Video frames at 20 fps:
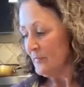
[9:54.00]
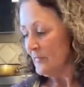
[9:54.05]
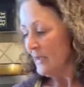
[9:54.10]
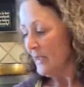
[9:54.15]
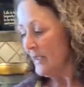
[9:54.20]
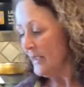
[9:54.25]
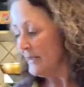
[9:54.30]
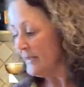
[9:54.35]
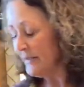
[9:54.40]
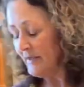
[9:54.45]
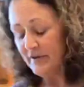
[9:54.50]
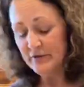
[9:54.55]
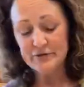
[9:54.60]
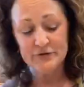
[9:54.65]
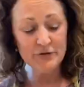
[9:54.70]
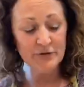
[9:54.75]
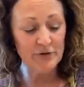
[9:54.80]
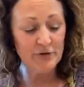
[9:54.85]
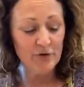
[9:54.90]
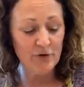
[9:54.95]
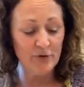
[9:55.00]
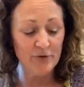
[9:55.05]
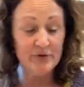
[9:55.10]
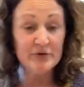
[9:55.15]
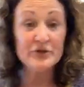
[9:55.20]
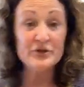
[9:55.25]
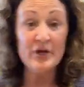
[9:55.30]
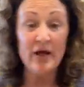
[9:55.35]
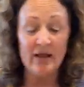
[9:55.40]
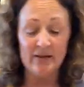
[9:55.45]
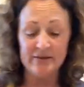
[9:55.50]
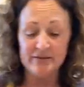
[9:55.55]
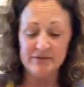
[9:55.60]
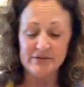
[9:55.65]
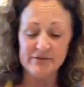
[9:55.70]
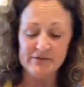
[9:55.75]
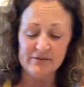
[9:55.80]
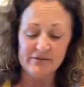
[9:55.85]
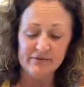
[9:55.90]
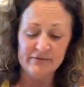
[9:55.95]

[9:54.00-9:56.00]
And in is going to go the shallots.